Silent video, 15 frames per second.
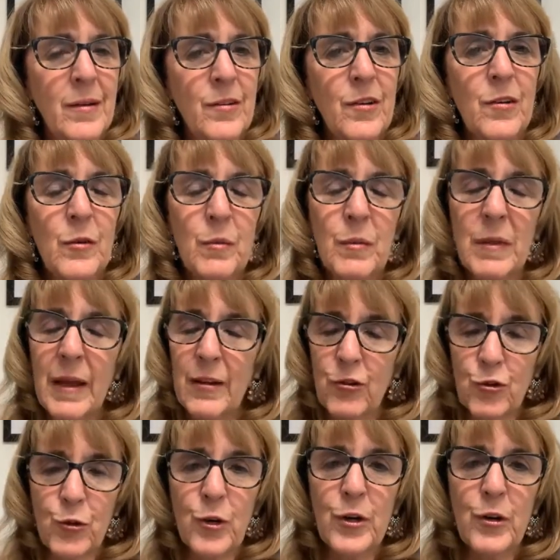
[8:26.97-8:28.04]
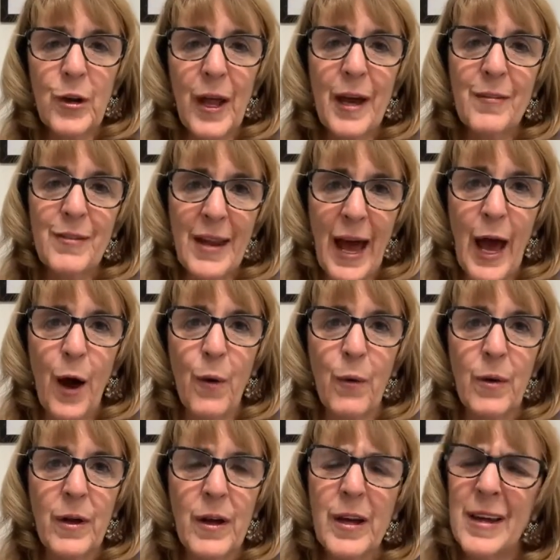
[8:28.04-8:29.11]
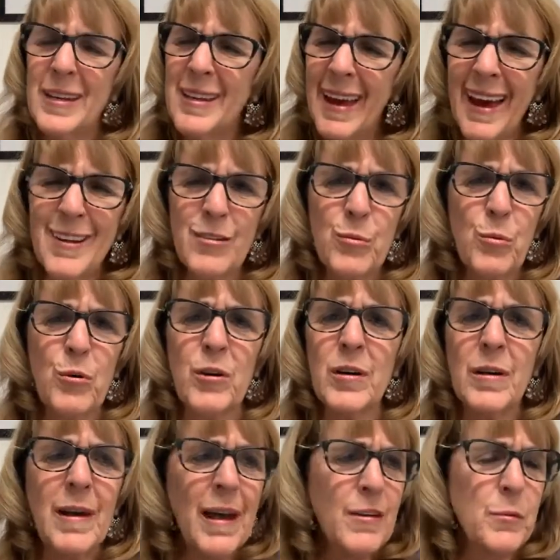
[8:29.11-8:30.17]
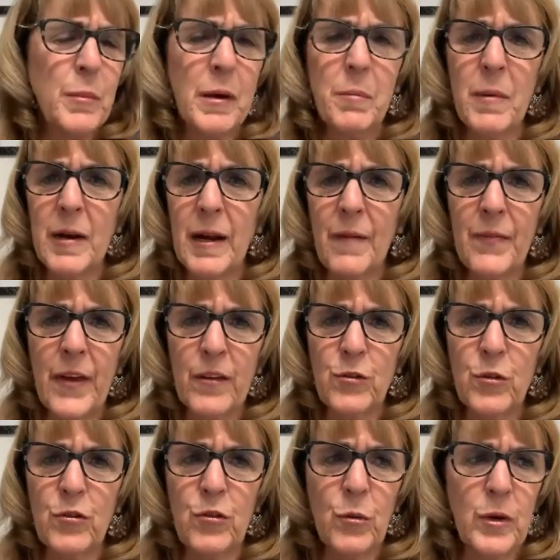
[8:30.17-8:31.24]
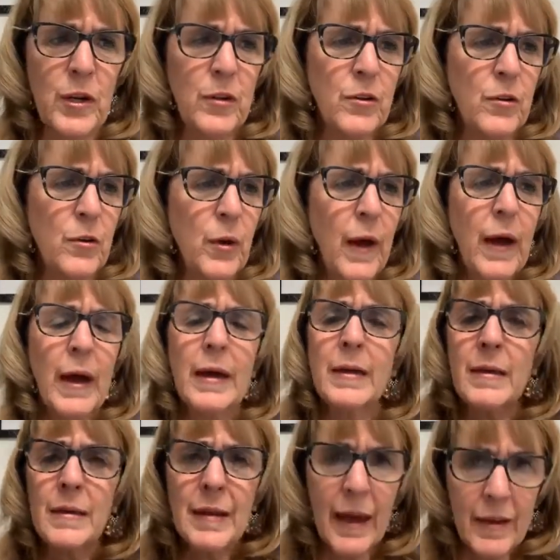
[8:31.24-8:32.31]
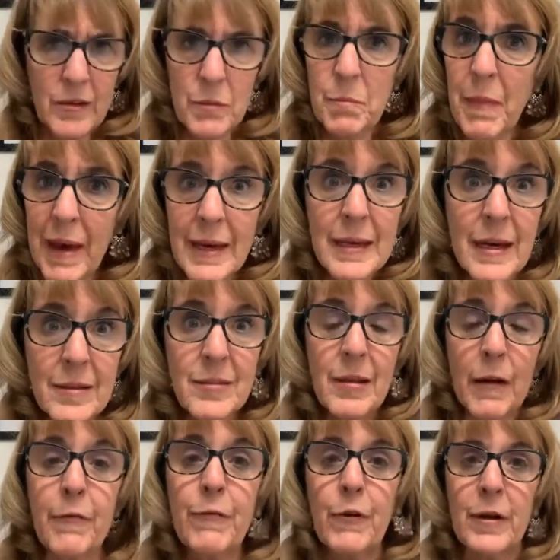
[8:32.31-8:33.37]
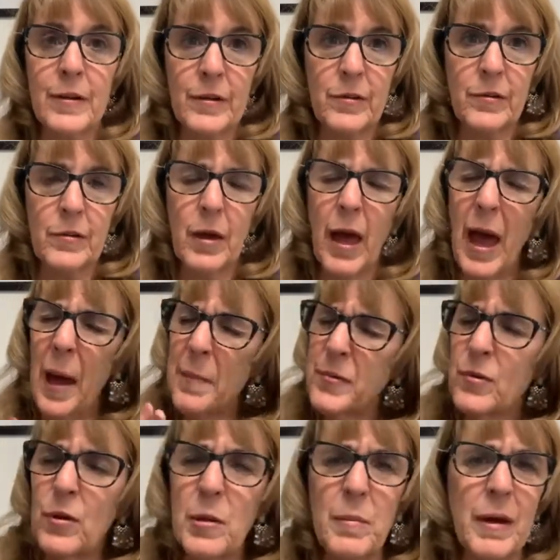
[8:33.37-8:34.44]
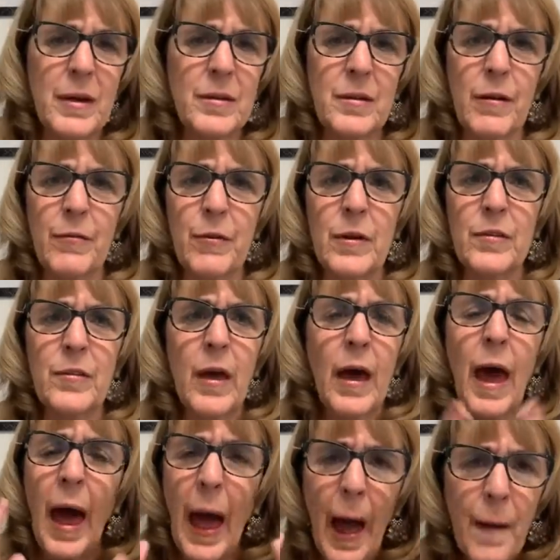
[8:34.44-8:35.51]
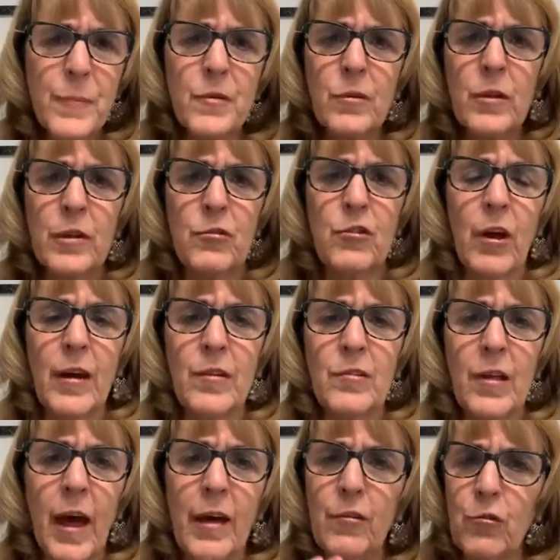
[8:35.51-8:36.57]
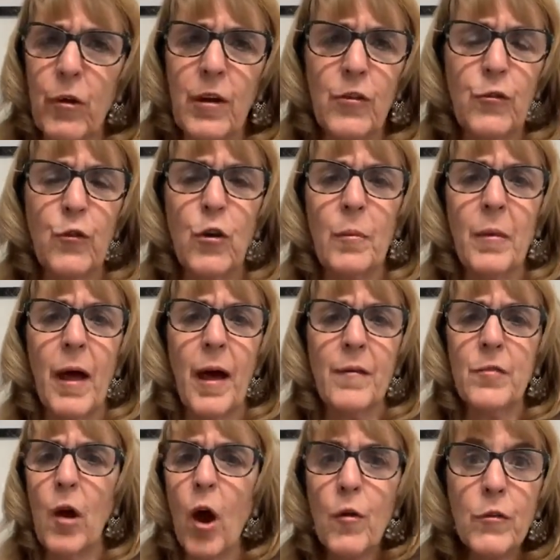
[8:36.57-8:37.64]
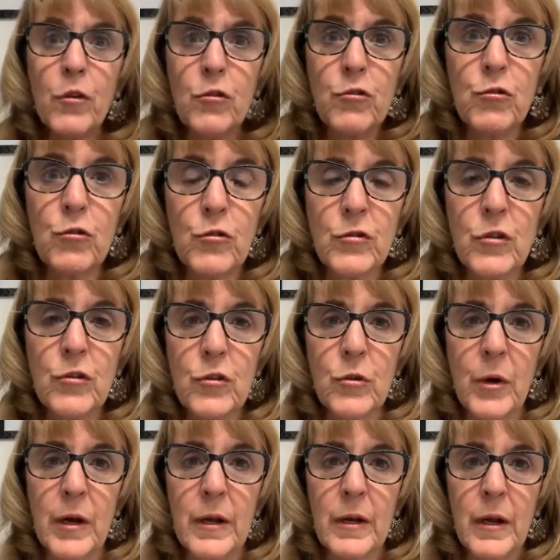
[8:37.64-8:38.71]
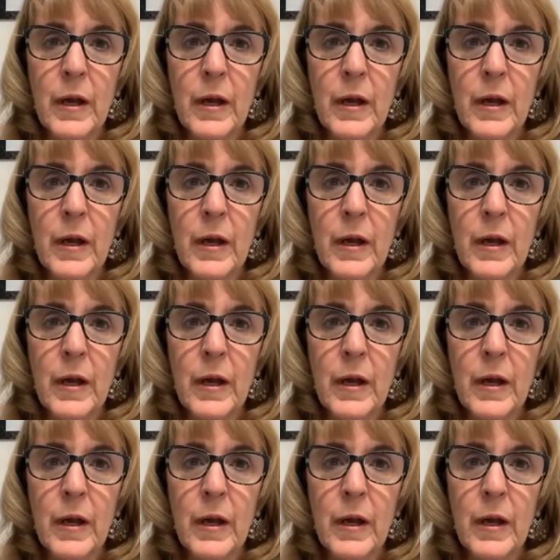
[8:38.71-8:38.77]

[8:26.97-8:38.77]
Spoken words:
Just enjoy your life now. Yes, work. Yes, make money if that's what you want to do. Yes, make a difference. Absolutely make a difference. Absolutely change lives, transform lives, however you choose to do it.